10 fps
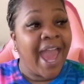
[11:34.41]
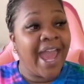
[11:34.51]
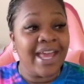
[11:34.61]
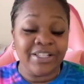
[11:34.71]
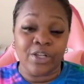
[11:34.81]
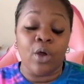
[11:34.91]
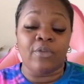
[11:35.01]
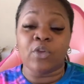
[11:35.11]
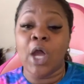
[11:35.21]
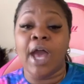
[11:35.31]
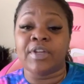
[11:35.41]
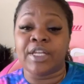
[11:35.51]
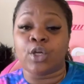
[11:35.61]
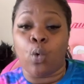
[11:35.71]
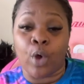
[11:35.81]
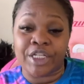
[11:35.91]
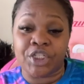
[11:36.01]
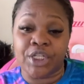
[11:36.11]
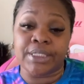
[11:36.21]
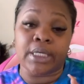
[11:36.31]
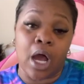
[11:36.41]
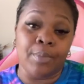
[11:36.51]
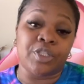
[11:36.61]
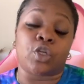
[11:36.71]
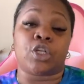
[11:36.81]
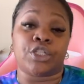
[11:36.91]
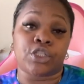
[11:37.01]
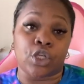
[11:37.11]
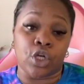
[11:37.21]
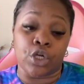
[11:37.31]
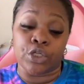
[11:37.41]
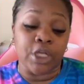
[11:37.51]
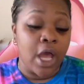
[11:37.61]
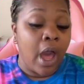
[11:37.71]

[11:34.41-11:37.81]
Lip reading: And so if you have any questions, comments, or concerns